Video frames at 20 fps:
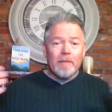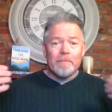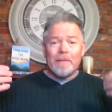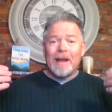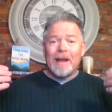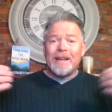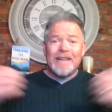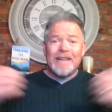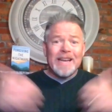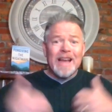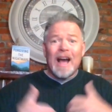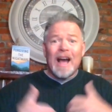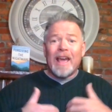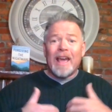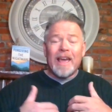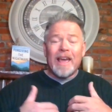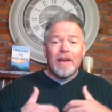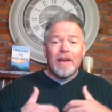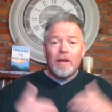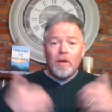by
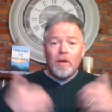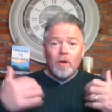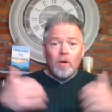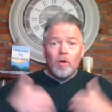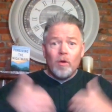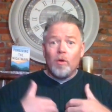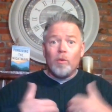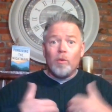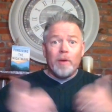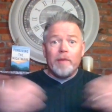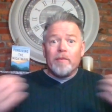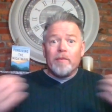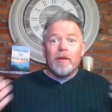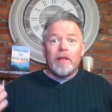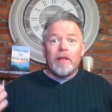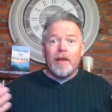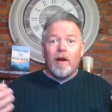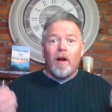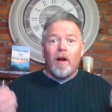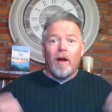denying who we mm-hmm.
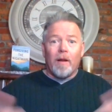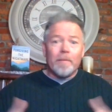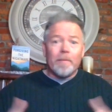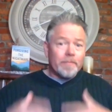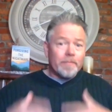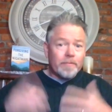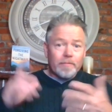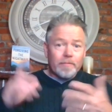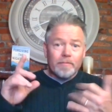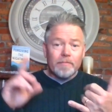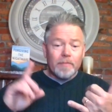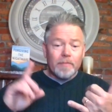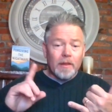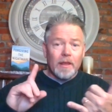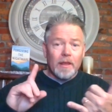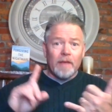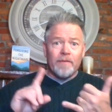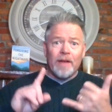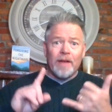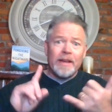really are.
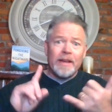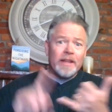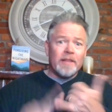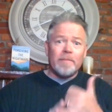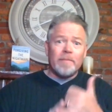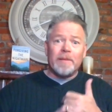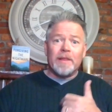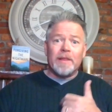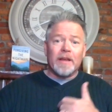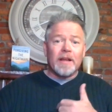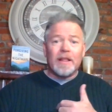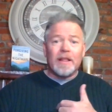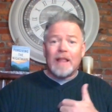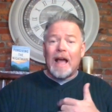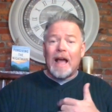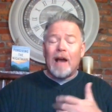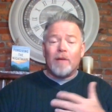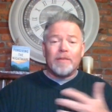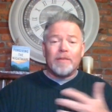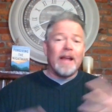If I need to be the
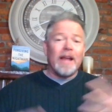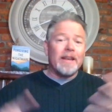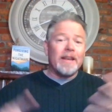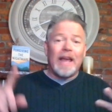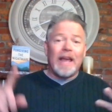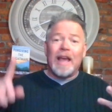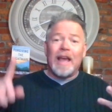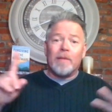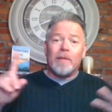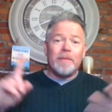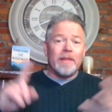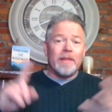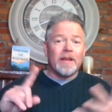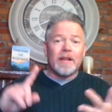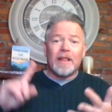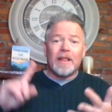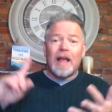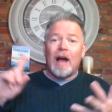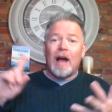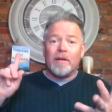clown that mm-hmm. day, I'll be the
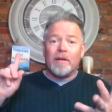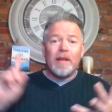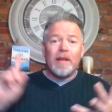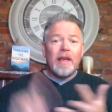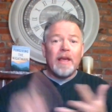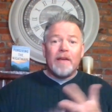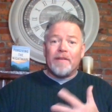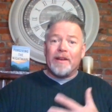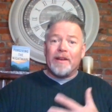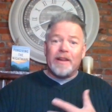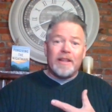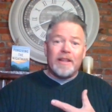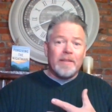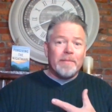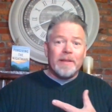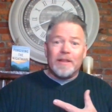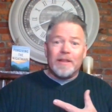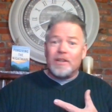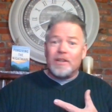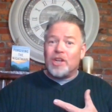clown. If I need to
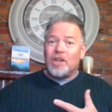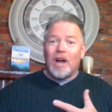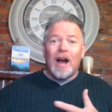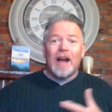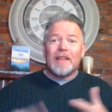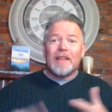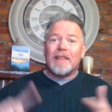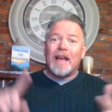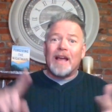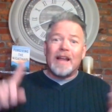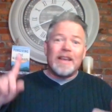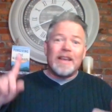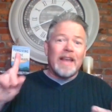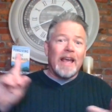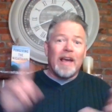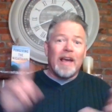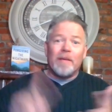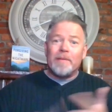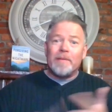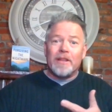be the jock wow. that
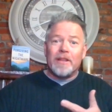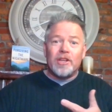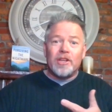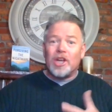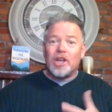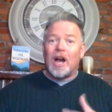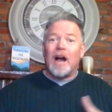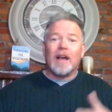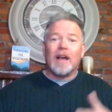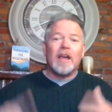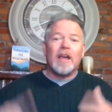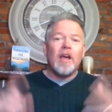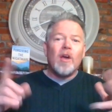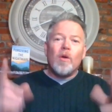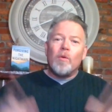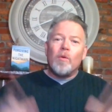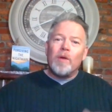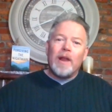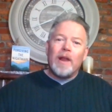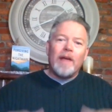day, I'll be the jock.
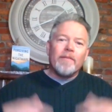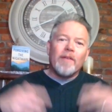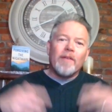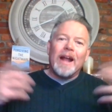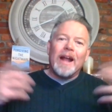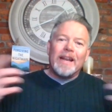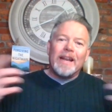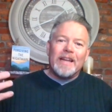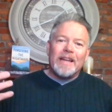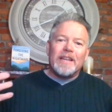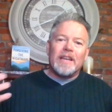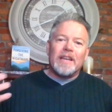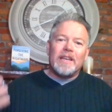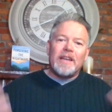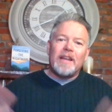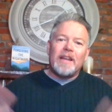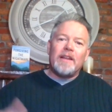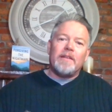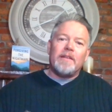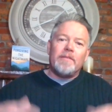Whatever I need to
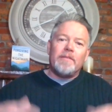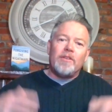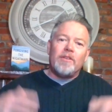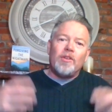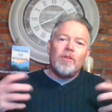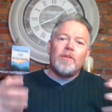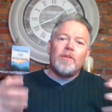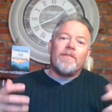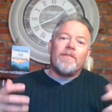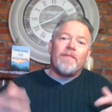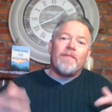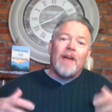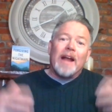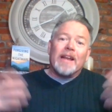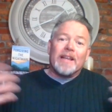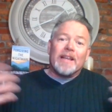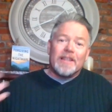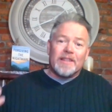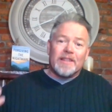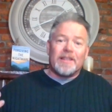do, do to
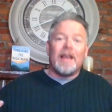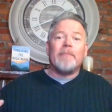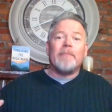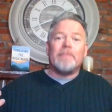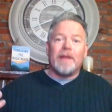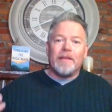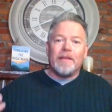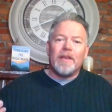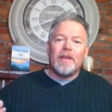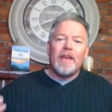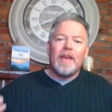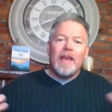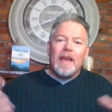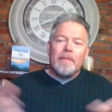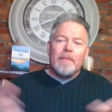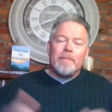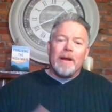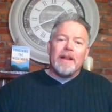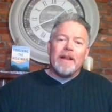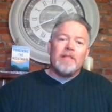find yeah. acceptance
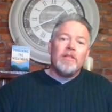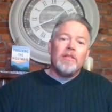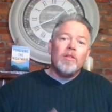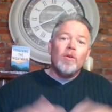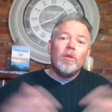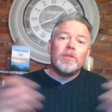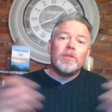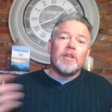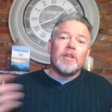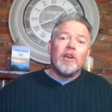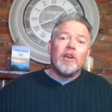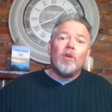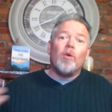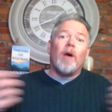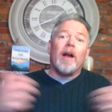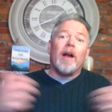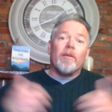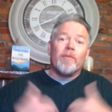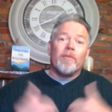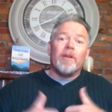by losing who
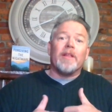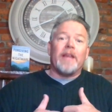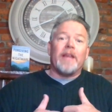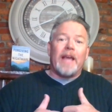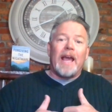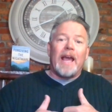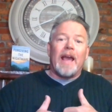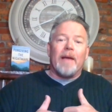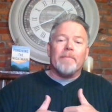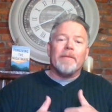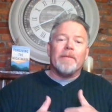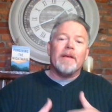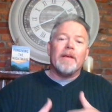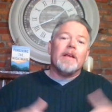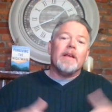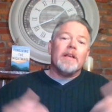I really am.